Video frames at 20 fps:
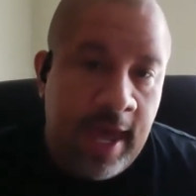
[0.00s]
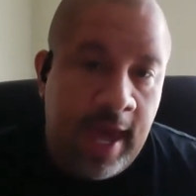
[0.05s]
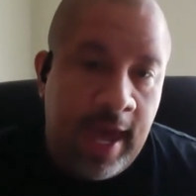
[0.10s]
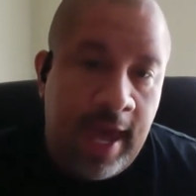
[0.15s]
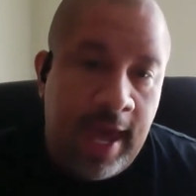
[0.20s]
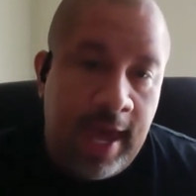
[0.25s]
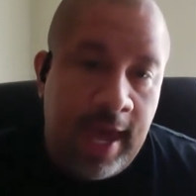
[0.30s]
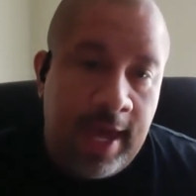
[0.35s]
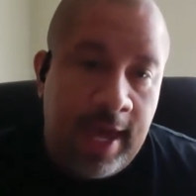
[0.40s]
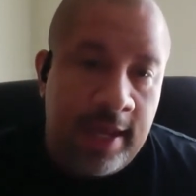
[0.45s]

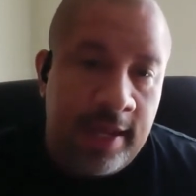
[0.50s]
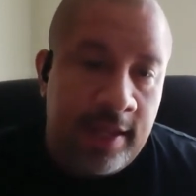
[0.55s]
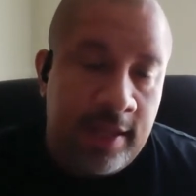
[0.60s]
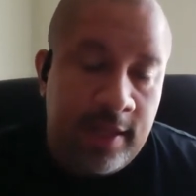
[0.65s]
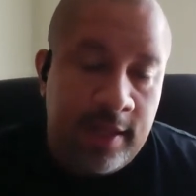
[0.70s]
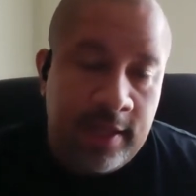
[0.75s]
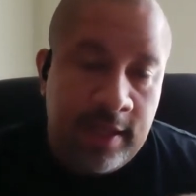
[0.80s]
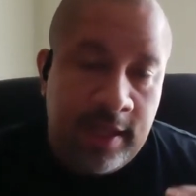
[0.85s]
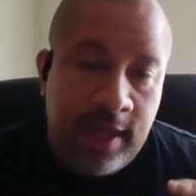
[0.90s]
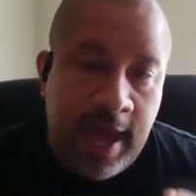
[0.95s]
and
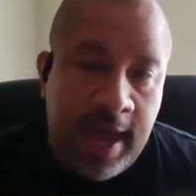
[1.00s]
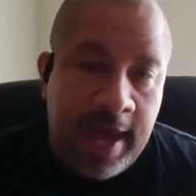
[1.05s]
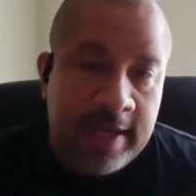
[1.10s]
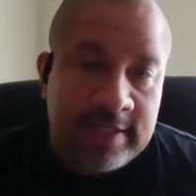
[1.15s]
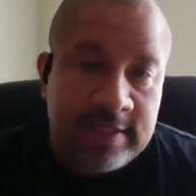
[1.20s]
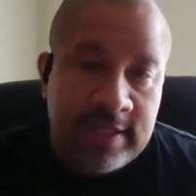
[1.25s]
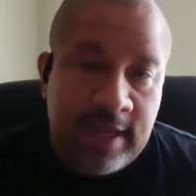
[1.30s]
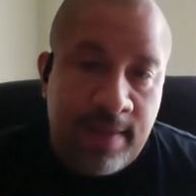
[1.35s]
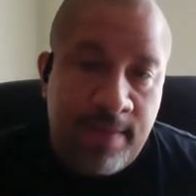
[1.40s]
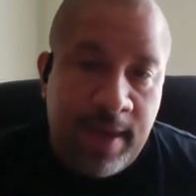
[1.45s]
the
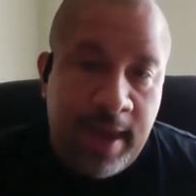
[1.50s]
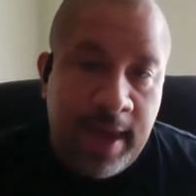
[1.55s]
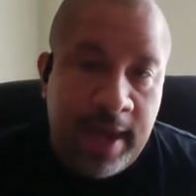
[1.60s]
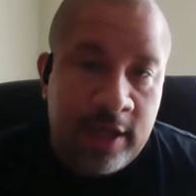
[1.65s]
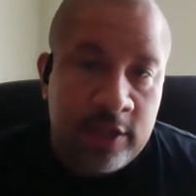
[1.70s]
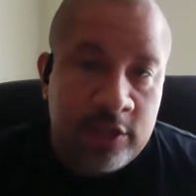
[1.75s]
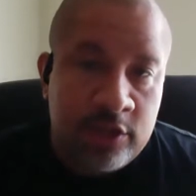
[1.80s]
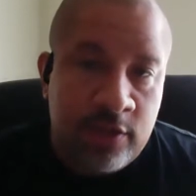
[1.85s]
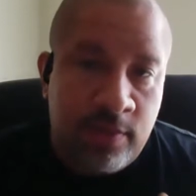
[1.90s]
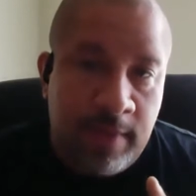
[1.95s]
asset
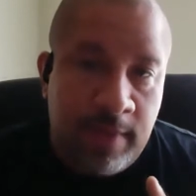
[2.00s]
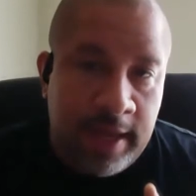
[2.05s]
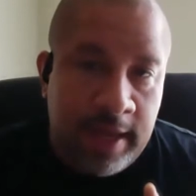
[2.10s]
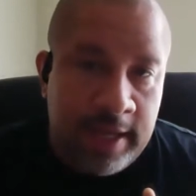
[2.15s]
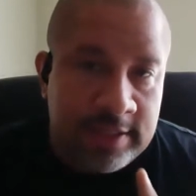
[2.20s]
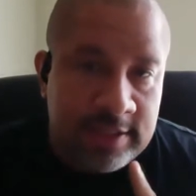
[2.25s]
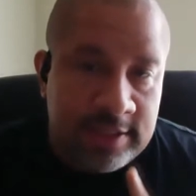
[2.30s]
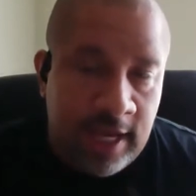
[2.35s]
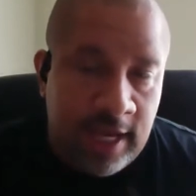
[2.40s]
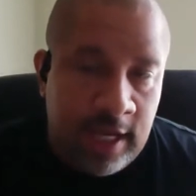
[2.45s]
manager may
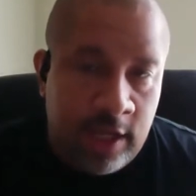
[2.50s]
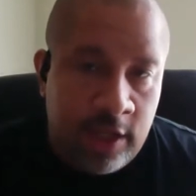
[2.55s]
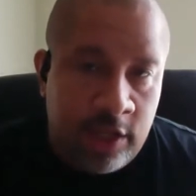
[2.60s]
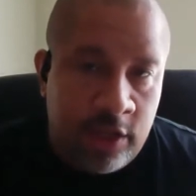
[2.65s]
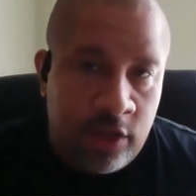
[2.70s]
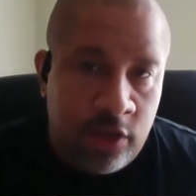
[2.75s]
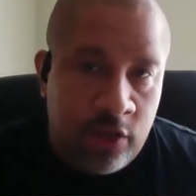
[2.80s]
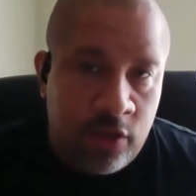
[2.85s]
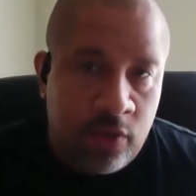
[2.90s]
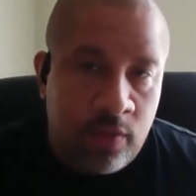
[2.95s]
say to
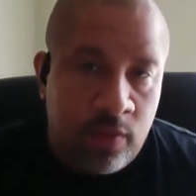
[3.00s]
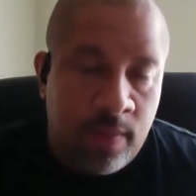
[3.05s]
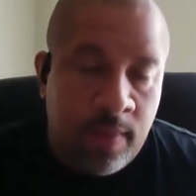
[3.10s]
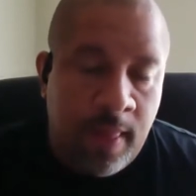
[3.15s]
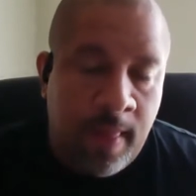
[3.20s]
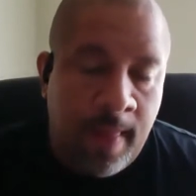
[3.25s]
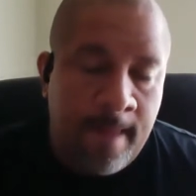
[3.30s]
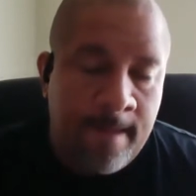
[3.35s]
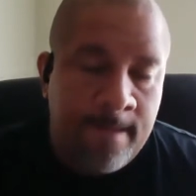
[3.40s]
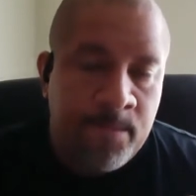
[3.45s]
you,
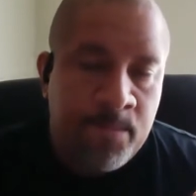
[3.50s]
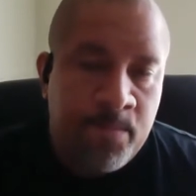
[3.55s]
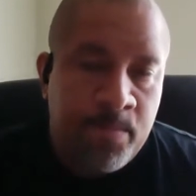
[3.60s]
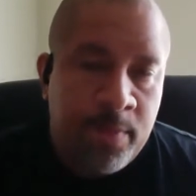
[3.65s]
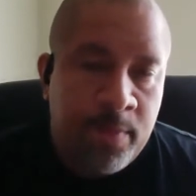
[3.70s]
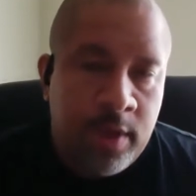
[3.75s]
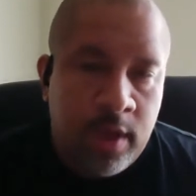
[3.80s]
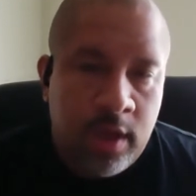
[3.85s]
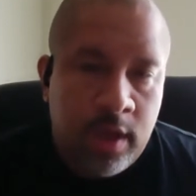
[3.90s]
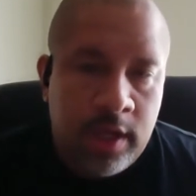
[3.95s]

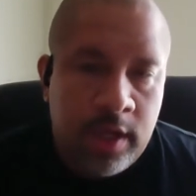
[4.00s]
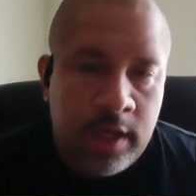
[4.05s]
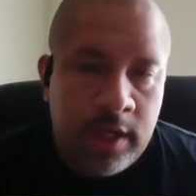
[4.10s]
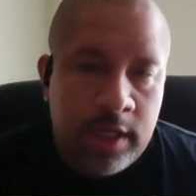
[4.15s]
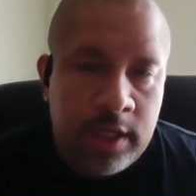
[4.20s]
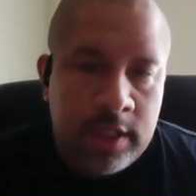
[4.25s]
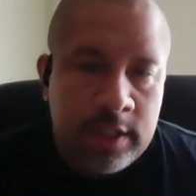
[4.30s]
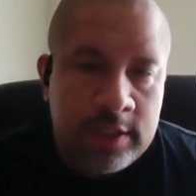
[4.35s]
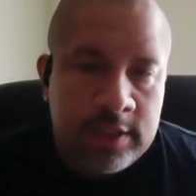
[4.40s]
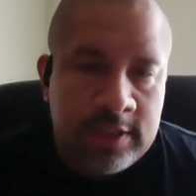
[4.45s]

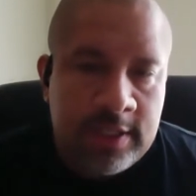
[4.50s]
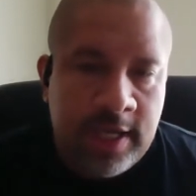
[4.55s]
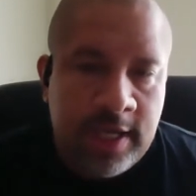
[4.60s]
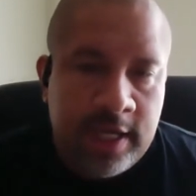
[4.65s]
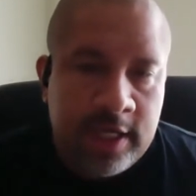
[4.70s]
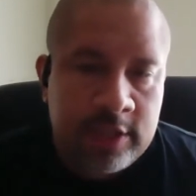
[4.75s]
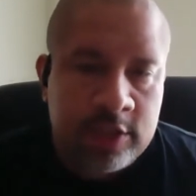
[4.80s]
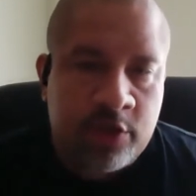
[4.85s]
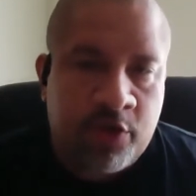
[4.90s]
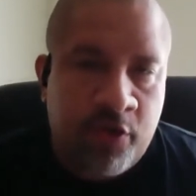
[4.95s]
take
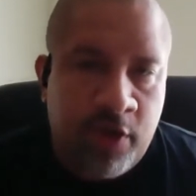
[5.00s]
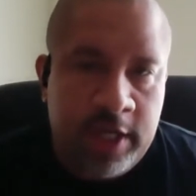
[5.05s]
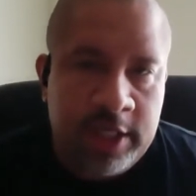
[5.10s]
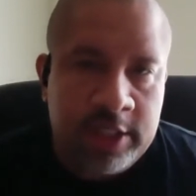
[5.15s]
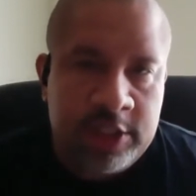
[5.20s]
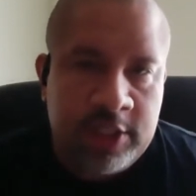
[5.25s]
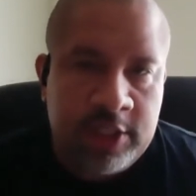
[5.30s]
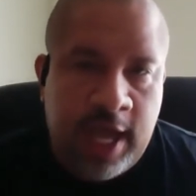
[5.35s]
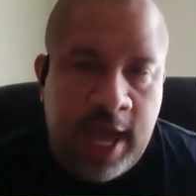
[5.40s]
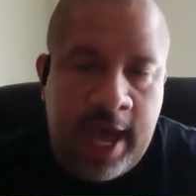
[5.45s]
a
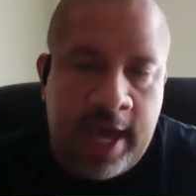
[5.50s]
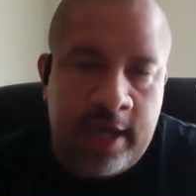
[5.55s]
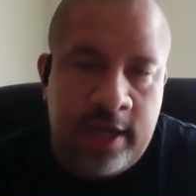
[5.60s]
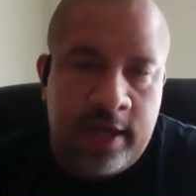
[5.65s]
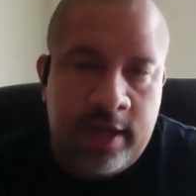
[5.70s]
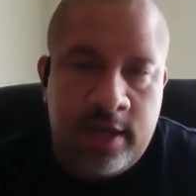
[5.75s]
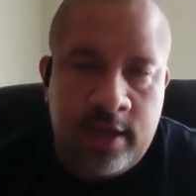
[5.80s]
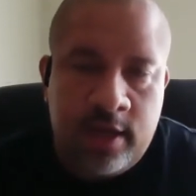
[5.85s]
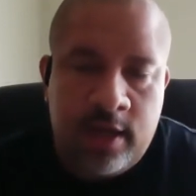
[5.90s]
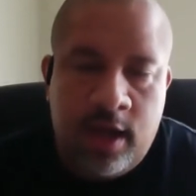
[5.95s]
screenshot
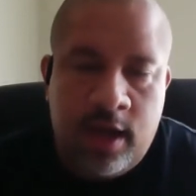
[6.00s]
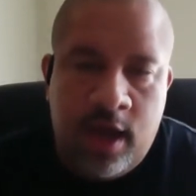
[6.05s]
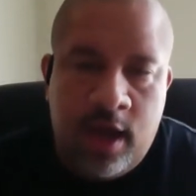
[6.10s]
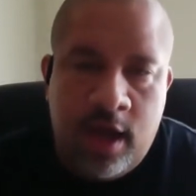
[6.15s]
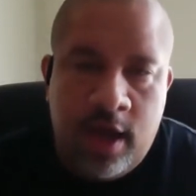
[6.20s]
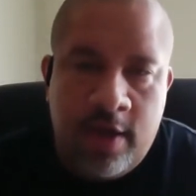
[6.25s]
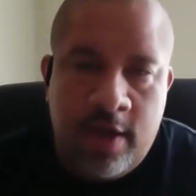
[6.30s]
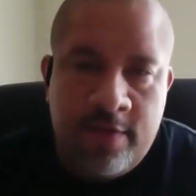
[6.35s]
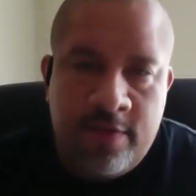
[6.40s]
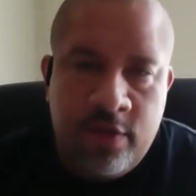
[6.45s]

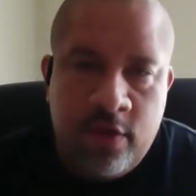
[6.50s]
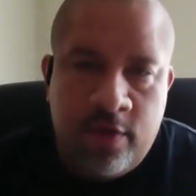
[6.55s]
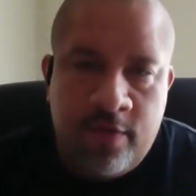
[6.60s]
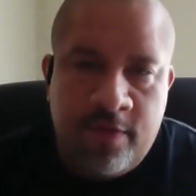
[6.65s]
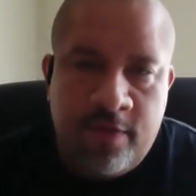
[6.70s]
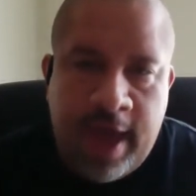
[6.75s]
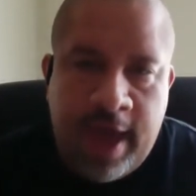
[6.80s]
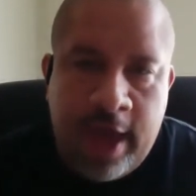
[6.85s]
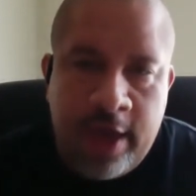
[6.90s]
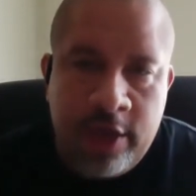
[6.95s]
of your
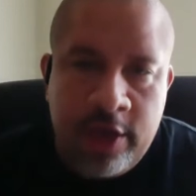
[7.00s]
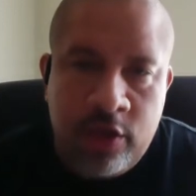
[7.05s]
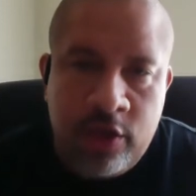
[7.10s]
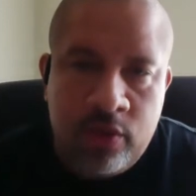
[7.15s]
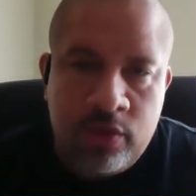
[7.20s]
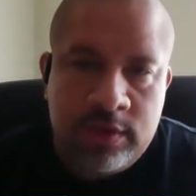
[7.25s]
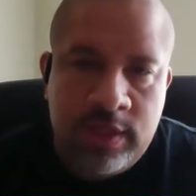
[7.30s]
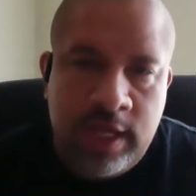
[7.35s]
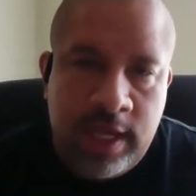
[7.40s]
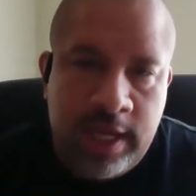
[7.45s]

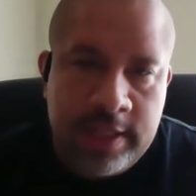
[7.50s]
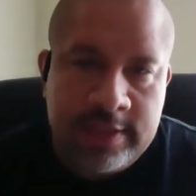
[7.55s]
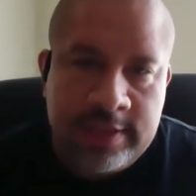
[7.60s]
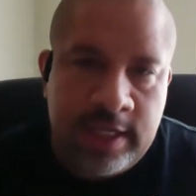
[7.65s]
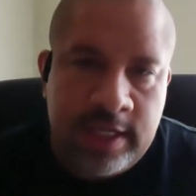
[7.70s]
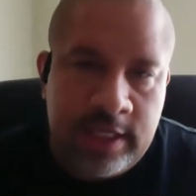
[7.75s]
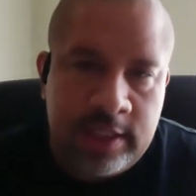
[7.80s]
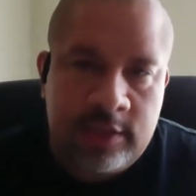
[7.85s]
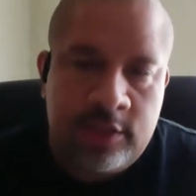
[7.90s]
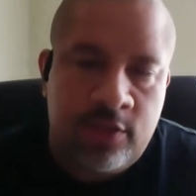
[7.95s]
values and
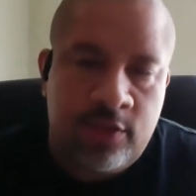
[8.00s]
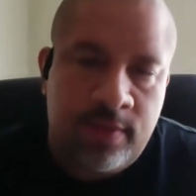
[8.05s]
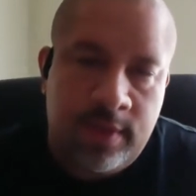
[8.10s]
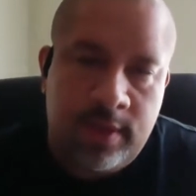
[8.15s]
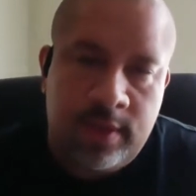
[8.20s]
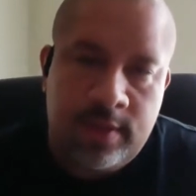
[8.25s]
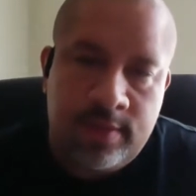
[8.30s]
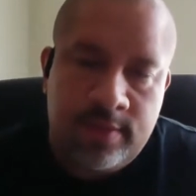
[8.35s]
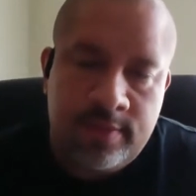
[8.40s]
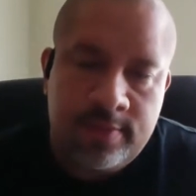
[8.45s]
send it to me.